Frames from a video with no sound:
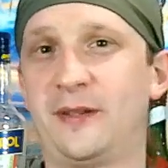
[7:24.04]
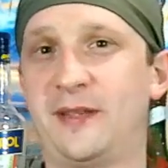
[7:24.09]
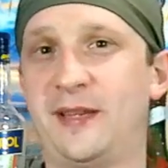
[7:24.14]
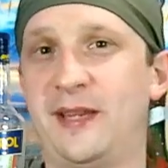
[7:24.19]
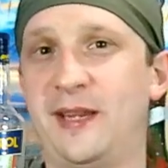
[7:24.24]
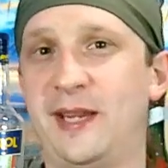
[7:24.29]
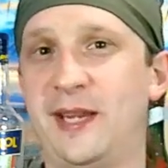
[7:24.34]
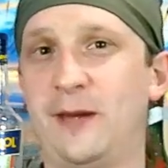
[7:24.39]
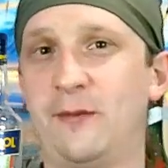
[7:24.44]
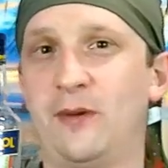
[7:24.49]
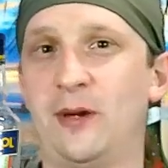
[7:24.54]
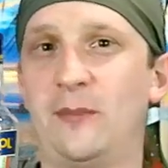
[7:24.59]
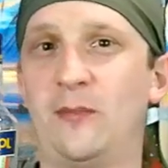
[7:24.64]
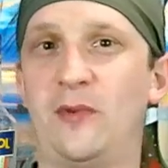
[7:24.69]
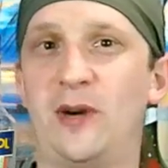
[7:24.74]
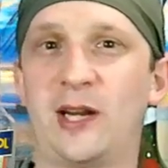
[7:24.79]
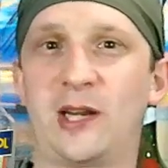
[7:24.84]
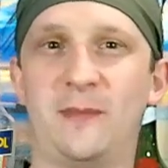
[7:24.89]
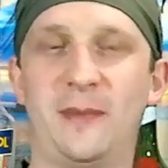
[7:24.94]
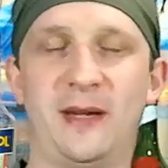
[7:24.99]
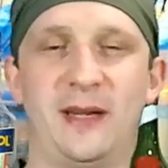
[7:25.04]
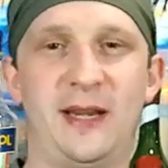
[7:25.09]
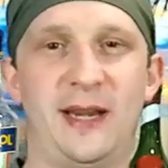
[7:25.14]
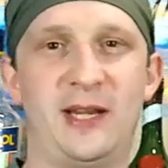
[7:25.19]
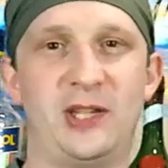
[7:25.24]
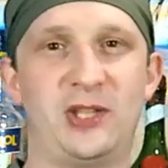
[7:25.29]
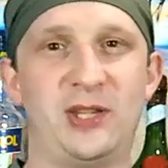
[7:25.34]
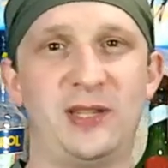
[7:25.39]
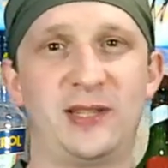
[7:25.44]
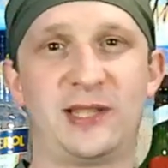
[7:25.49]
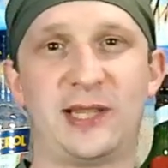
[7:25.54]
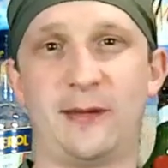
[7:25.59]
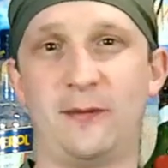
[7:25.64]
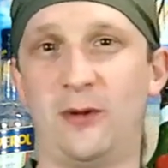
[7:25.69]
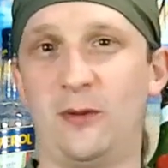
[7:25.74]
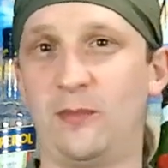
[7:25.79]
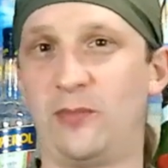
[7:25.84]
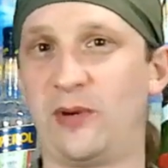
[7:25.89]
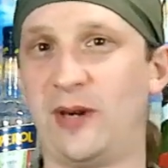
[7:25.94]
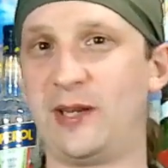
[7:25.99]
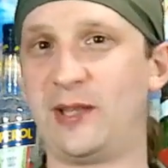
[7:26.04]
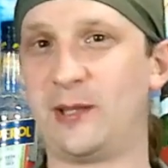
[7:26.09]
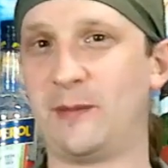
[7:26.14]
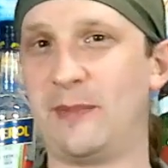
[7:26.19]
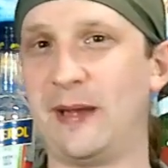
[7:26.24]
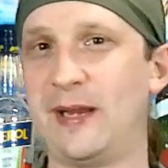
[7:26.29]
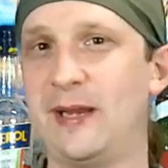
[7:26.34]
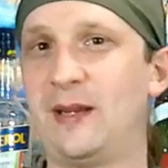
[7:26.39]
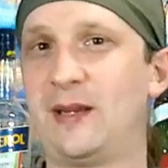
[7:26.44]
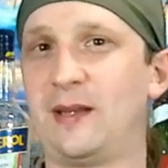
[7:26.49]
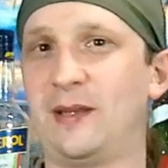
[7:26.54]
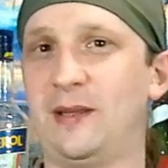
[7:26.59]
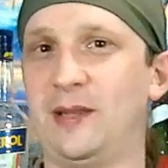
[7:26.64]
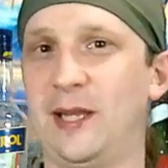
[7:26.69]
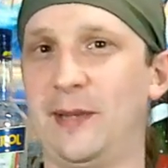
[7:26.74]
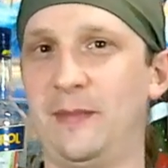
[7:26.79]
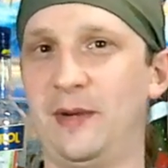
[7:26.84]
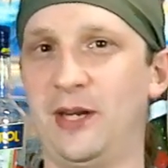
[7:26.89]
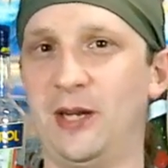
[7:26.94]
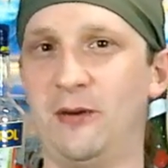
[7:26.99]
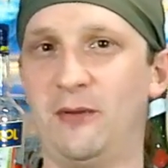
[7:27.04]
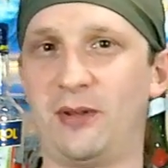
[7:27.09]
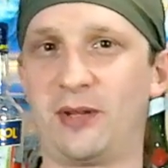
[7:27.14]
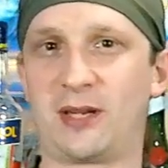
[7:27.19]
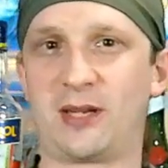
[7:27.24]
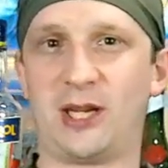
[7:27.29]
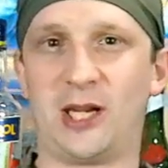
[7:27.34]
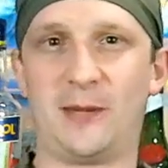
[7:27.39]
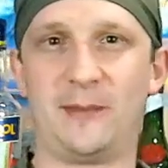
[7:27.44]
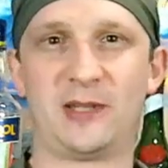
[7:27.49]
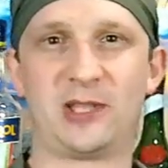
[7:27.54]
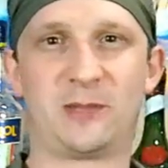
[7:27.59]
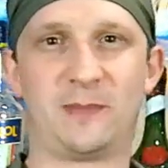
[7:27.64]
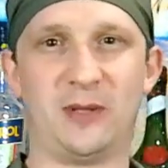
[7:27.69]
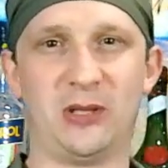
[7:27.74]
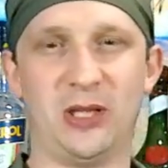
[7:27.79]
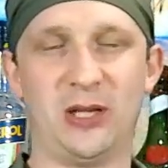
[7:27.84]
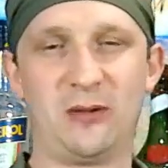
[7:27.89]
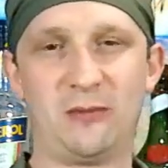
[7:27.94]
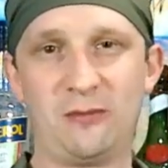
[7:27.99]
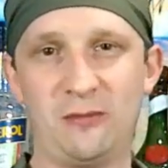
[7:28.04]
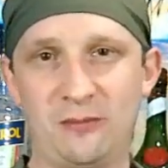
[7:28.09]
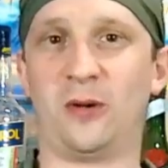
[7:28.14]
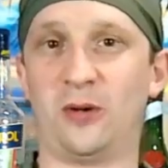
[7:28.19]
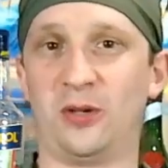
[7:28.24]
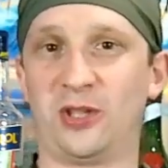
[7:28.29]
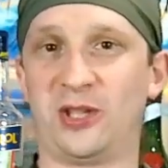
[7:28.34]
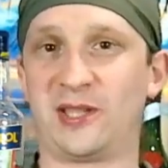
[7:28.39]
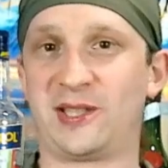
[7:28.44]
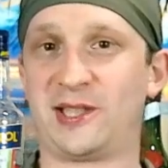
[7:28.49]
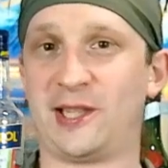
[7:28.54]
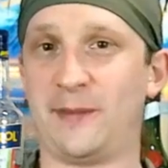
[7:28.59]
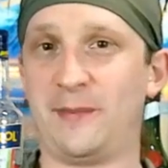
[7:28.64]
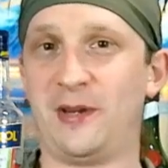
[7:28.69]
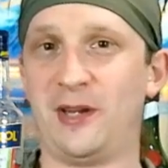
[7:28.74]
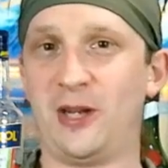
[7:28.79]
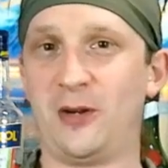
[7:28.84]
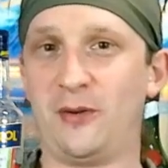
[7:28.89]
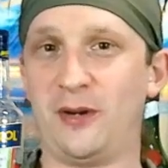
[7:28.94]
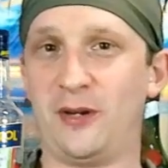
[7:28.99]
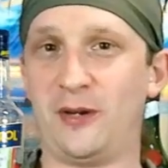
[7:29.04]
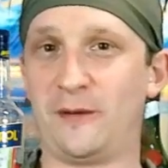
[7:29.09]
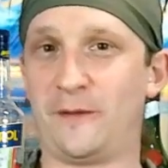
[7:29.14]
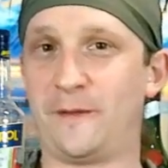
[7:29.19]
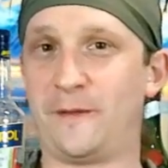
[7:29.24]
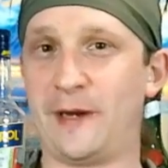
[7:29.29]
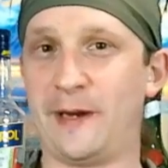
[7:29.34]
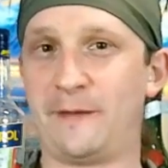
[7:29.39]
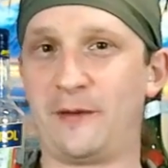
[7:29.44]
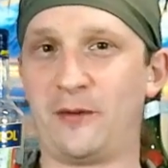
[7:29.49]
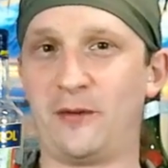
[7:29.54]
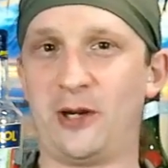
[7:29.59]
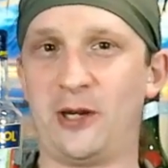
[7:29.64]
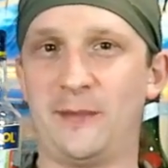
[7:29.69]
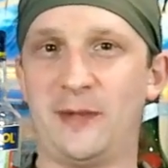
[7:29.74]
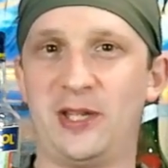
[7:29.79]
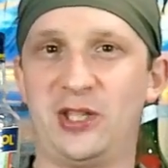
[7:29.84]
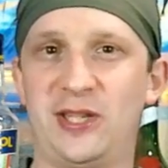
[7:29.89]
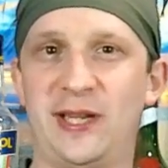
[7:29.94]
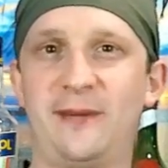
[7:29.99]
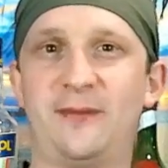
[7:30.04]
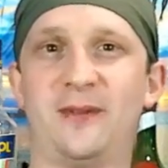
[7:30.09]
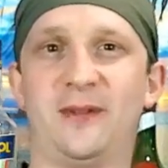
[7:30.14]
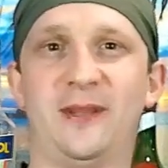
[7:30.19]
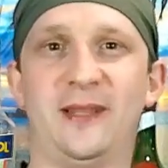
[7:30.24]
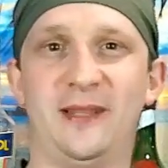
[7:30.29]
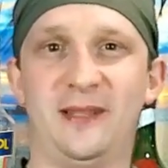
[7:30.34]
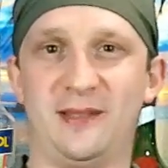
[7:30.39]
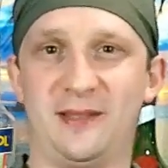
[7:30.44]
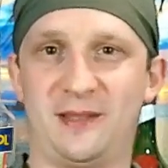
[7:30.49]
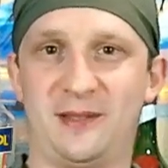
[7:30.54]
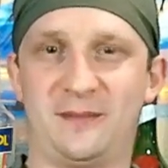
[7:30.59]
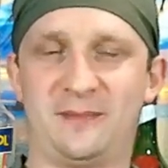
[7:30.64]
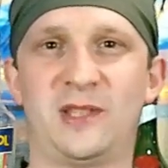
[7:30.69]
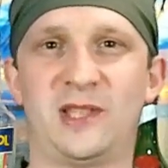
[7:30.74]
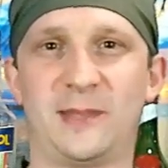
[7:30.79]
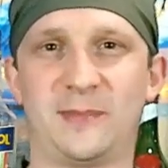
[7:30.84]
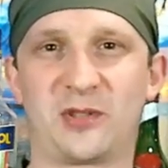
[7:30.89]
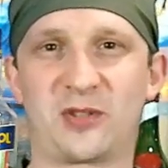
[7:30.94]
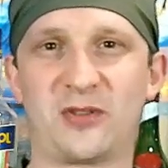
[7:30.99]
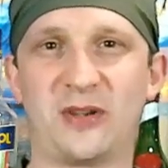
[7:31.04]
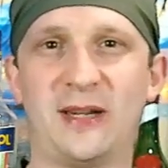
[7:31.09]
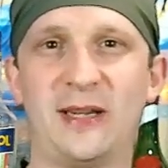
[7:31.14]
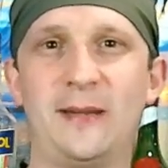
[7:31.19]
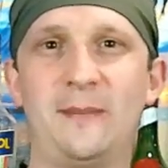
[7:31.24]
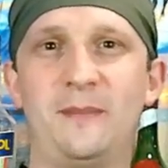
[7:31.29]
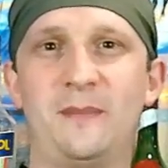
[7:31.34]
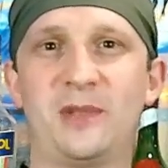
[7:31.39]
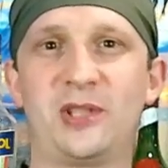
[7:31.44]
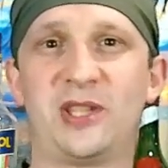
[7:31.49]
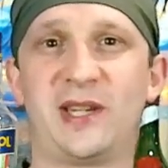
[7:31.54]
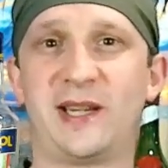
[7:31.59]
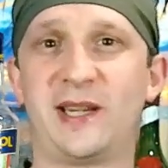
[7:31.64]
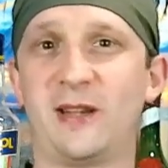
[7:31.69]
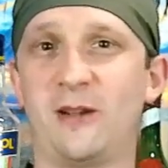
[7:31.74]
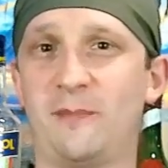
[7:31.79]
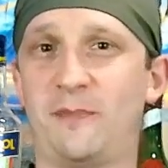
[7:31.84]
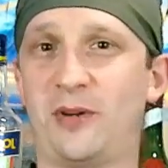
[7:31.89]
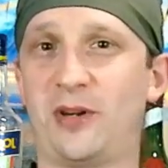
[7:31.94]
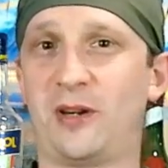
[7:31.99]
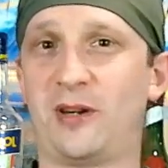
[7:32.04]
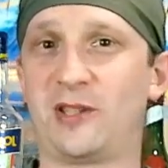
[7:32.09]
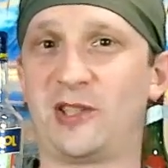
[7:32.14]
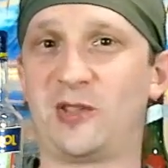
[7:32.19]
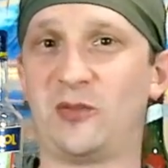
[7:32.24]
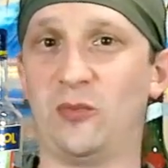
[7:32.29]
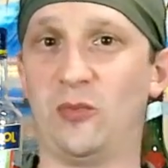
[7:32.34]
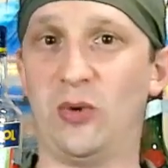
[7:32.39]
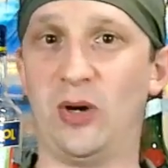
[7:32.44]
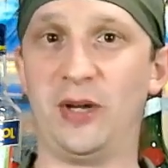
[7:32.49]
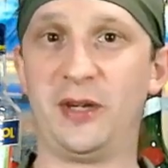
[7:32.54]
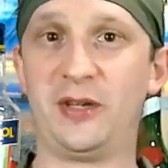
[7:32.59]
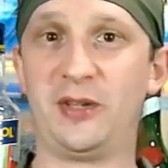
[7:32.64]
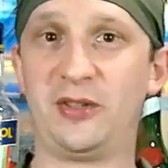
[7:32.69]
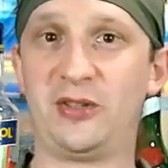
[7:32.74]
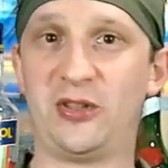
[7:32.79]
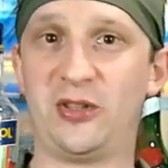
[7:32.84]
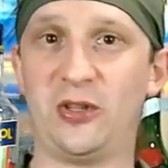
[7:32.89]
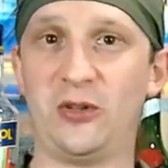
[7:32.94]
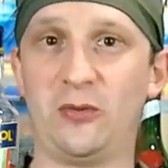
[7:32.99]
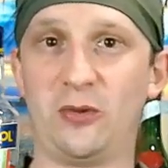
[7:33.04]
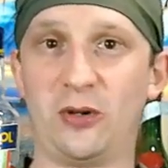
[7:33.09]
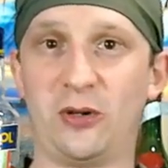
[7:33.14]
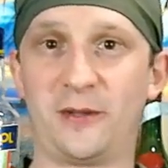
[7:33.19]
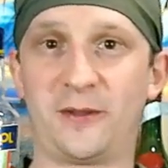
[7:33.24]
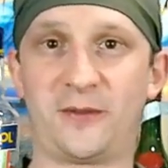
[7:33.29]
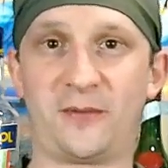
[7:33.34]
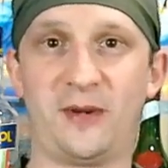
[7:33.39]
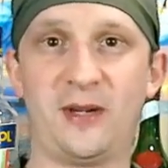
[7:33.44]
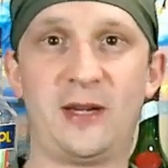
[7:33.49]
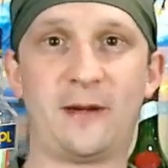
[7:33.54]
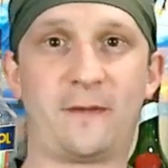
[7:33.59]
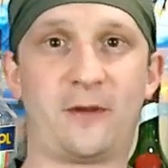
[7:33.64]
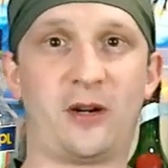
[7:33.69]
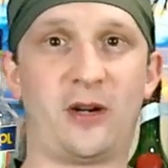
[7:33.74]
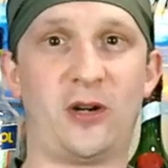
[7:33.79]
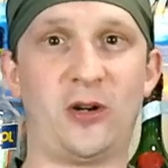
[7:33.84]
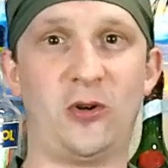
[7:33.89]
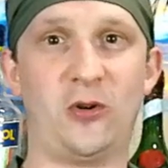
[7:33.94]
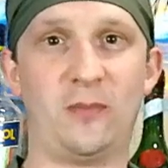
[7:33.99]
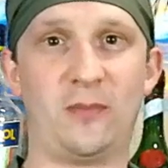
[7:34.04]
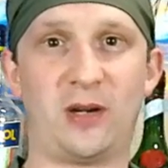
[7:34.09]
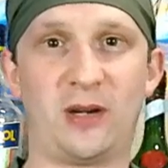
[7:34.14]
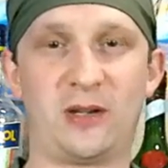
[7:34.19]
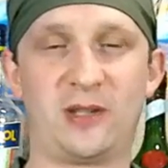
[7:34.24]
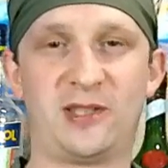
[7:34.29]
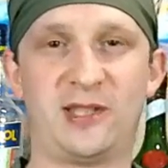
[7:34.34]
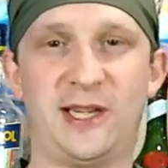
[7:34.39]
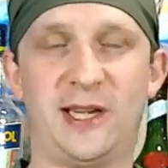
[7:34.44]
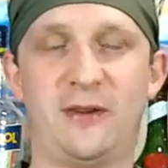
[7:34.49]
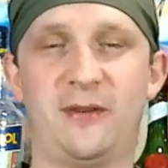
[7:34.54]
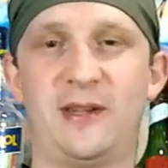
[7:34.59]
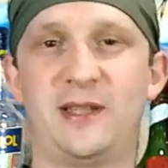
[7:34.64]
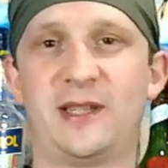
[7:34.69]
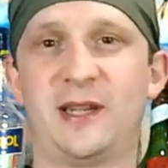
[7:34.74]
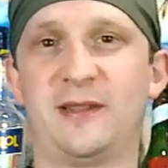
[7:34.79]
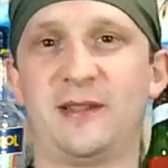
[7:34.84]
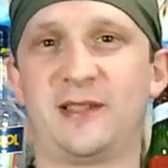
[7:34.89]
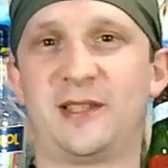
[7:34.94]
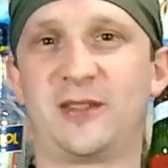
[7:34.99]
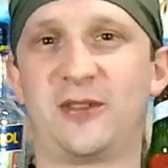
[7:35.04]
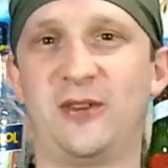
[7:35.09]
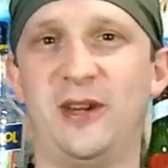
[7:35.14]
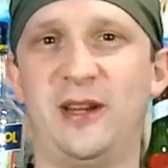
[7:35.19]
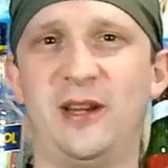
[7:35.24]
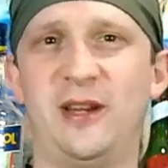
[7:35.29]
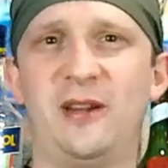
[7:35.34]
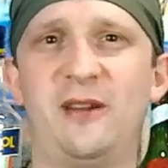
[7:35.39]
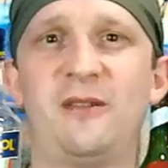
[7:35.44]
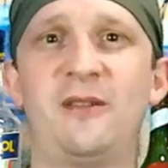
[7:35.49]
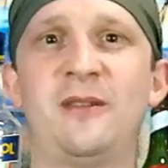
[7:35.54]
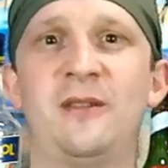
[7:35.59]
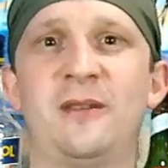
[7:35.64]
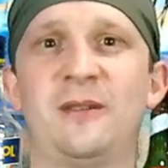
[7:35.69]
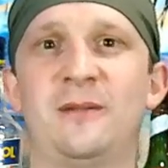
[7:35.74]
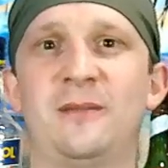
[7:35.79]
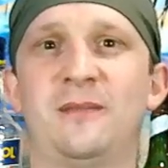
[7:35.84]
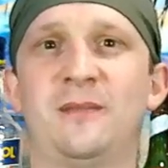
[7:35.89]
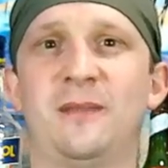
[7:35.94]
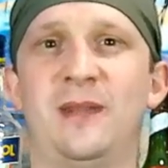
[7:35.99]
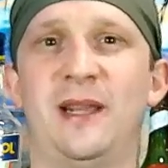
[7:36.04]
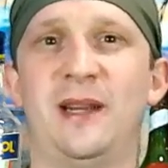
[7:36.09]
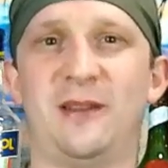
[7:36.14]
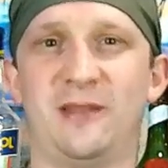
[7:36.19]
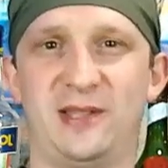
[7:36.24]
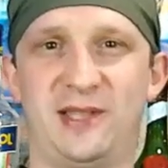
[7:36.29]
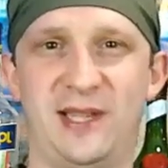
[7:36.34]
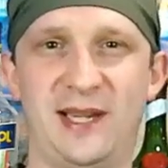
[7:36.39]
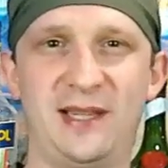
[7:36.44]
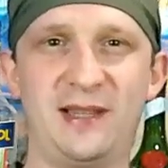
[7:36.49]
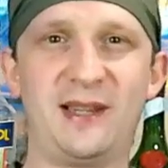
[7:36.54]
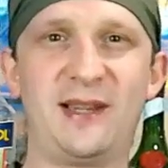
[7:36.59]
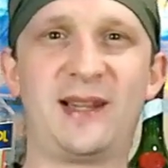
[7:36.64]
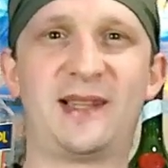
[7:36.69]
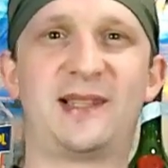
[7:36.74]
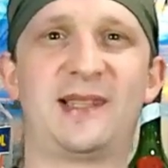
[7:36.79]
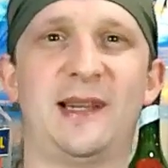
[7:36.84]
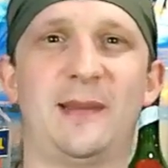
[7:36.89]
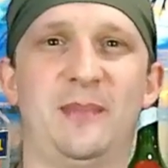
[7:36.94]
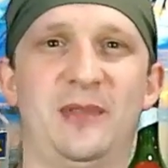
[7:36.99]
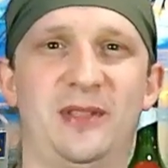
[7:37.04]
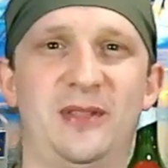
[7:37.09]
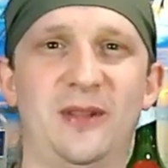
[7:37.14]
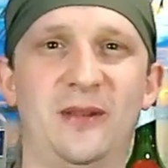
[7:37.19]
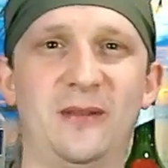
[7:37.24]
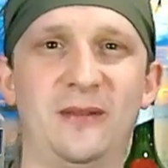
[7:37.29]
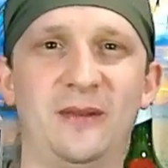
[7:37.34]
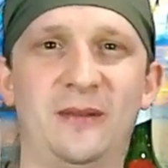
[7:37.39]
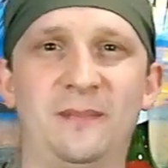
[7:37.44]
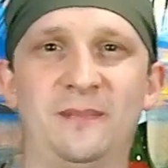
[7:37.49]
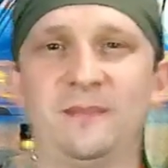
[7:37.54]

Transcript: tiki rum recommendations that won't break the bank, let me know in the comments below, or just let me know what your favorite rum in general is. Subscribe, check out parts 1, 2, or 3 of our Homebar series on the screen here, and I'll see you in the next episode.